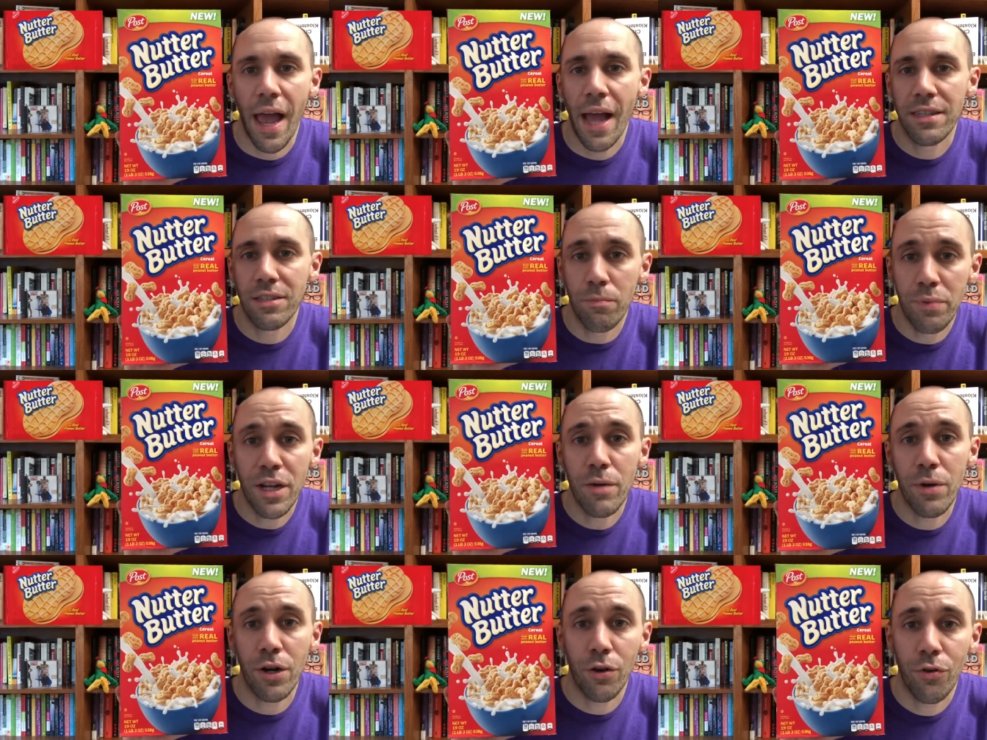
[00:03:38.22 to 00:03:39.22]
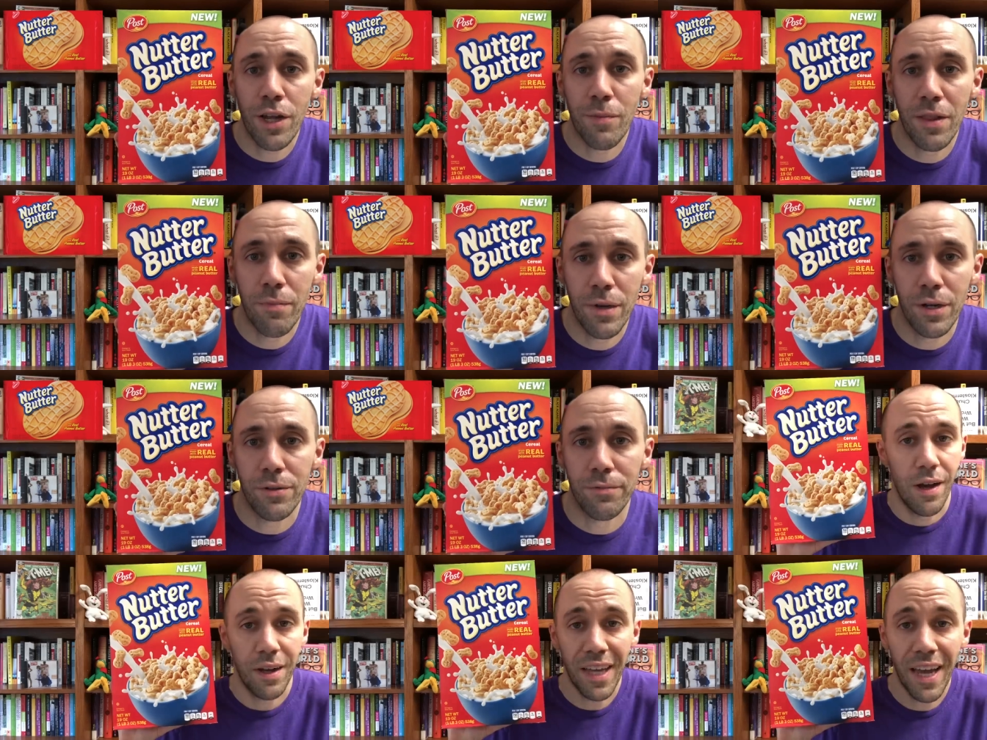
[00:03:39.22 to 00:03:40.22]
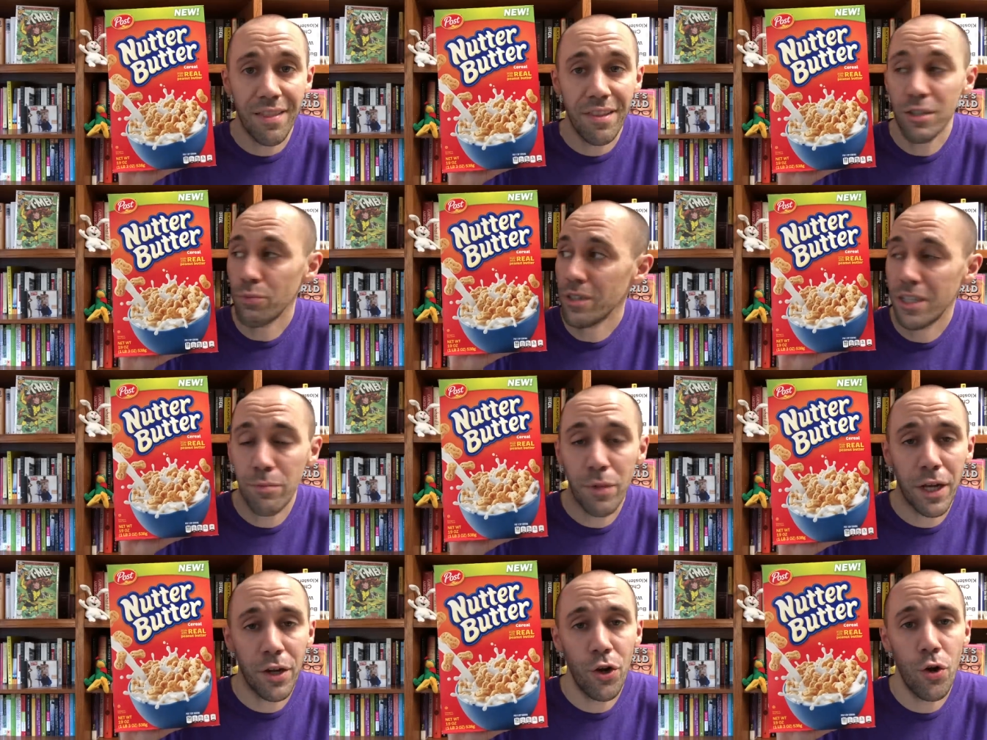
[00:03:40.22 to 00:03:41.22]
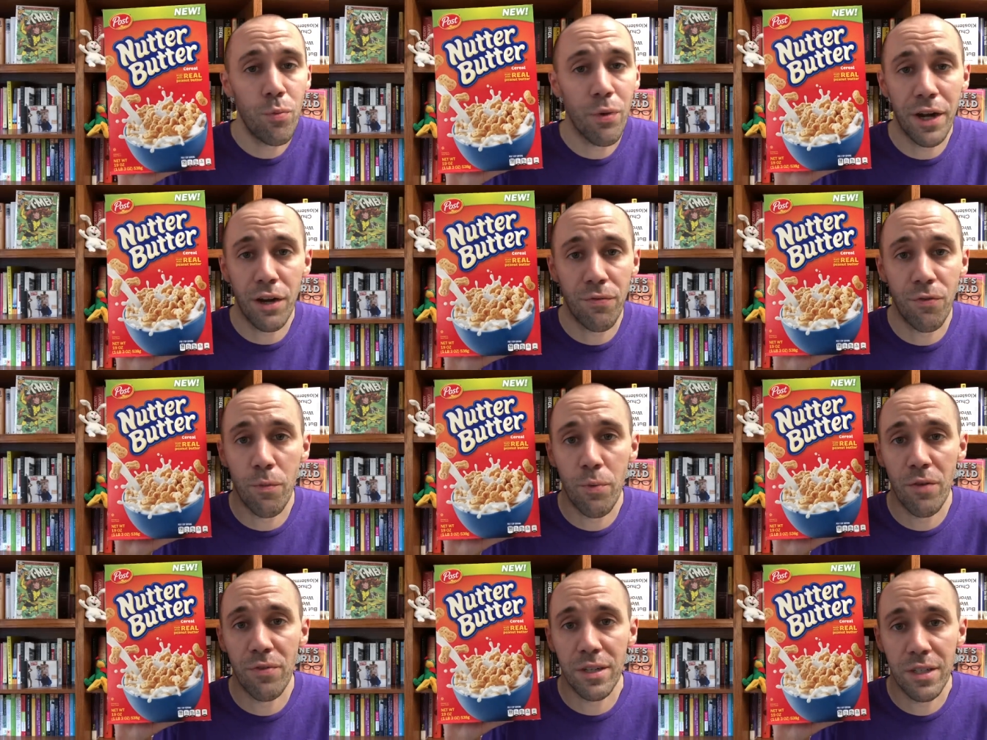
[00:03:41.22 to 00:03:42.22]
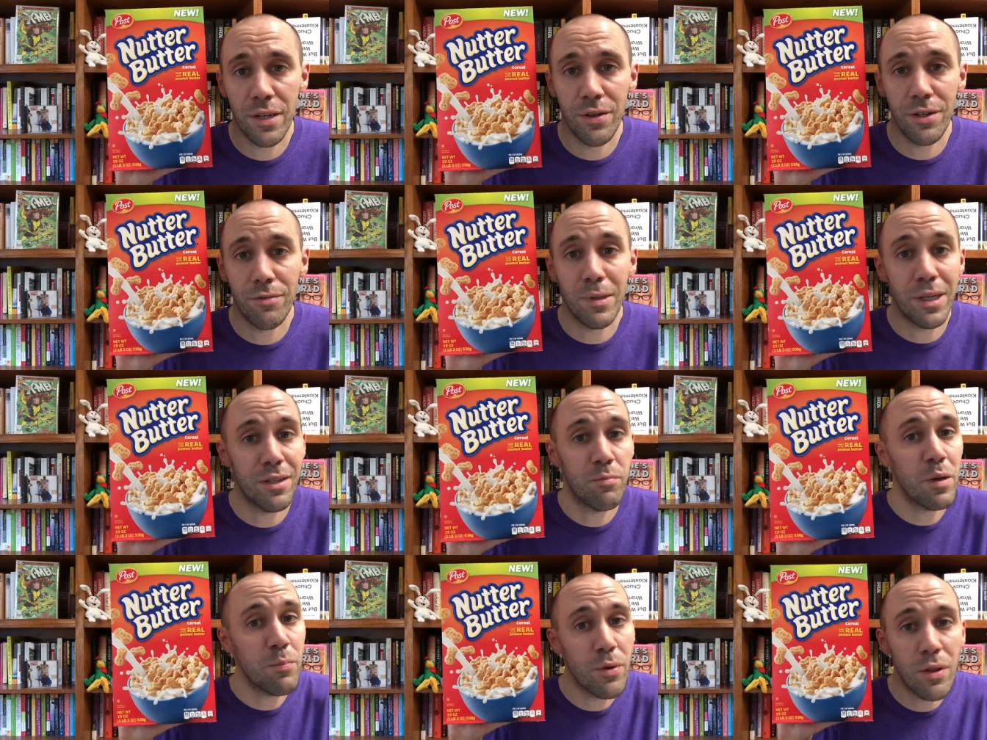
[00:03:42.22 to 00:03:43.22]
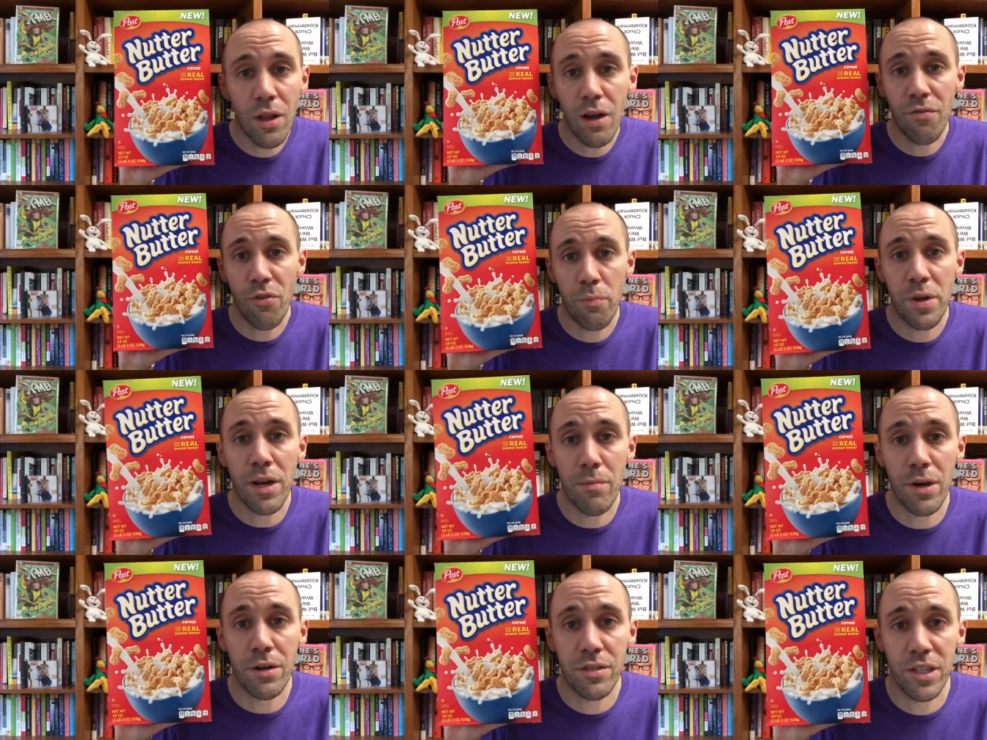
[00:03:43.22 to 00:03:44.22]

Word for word: and some peanut butter cream in the middle. Again, this one seemed like a no-brainer for a perfect cereal because people love their peanut butter